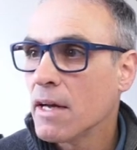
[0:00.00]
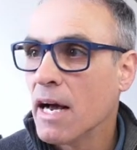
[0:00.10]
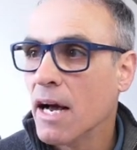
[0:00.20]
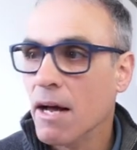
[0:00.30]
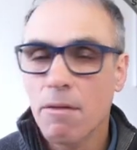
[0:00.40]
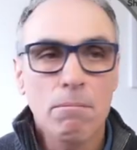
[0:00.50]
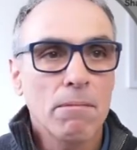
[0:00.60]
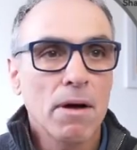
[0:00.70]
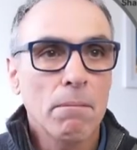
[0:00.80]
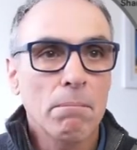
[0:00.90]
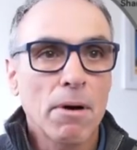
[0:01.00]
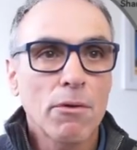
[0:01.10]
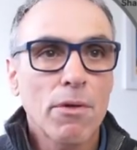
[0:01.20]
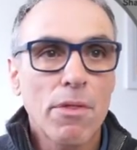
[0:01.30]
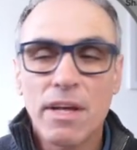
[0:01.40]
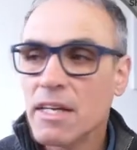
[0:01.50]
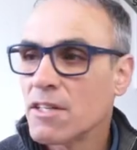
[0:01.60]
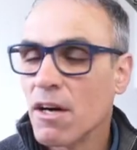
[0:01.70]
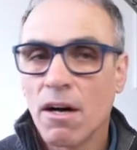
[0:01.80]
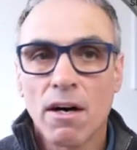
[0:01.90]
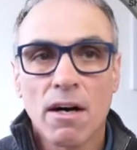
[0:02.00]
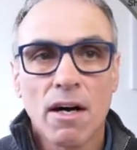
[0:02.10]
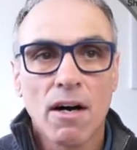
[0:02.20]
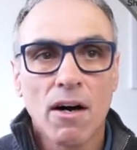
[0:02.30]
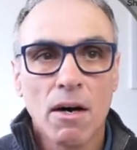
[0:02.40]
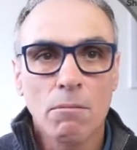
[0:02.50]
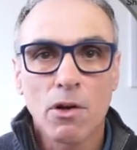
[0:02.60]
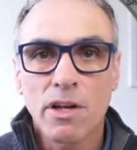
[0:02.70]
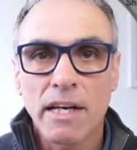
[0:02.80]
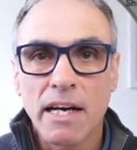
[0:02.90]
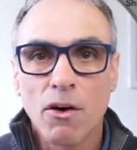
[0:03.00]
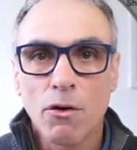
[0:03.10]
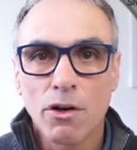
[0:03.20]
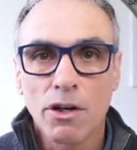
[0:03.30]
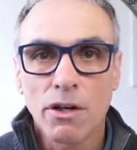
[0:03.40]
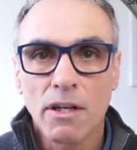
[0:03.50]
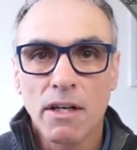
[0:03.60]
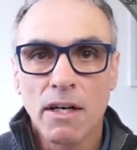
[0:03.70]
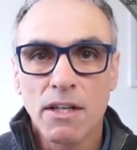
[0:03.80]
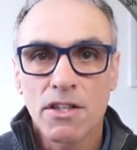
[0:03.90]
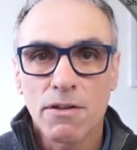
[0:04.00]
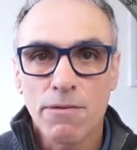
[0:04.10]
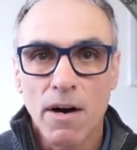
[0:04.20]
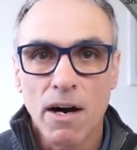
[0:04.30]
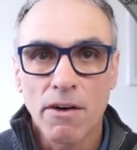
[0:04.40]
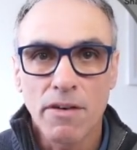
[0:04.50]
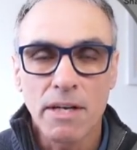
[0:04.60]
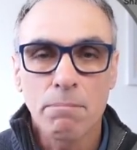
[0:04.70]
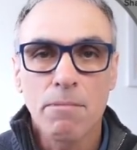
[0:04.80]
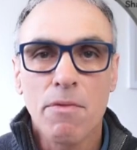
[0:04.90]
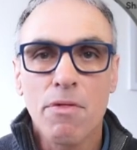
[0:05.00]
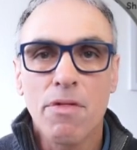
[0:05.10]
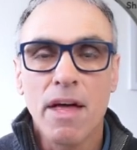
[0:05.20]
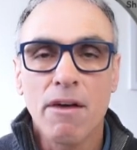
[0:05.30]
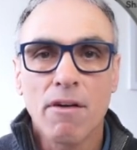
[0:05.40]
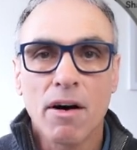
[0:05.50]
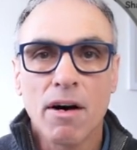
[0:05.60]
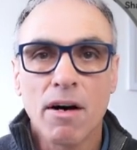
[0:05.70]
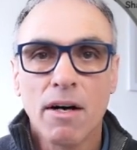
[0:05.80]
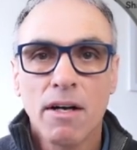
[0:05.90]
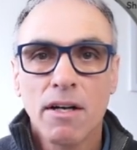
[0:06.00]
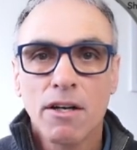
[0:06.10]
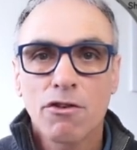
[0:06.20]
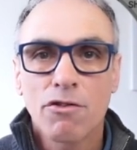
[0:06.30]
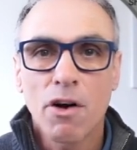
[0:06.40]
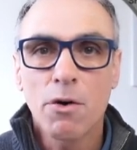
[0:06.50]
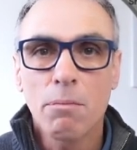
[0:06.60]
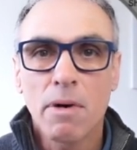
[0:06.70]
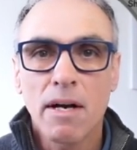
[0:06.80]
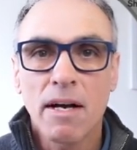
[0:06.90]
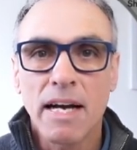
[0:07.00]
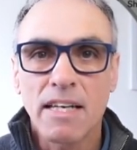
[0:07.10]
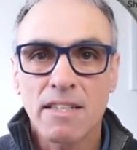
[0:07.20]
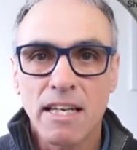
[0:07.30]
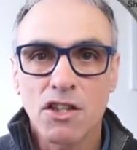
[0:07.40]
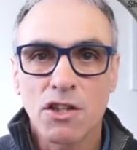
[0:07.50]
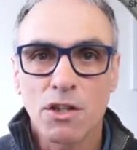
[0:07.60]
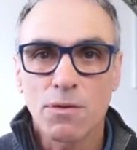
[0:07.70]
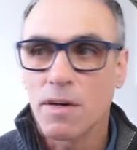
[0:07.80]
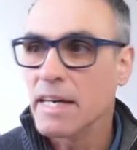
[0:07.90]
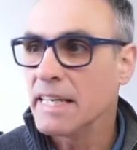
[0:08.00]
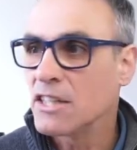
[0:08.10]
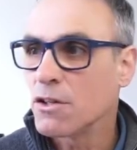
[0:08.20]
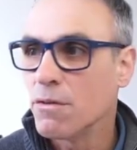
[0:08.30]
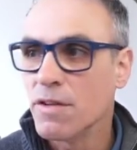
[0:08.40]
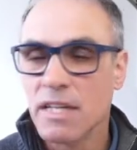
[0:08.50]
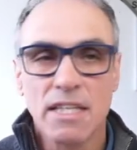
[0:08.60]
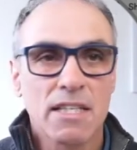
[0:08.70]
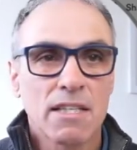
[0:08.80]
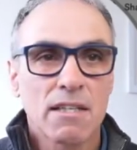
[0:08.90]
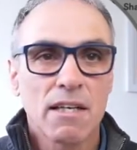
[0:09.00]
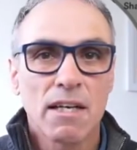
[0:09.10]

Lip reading: And both of these are, I'm looking at on Safari. There are Chrome extensions for each of these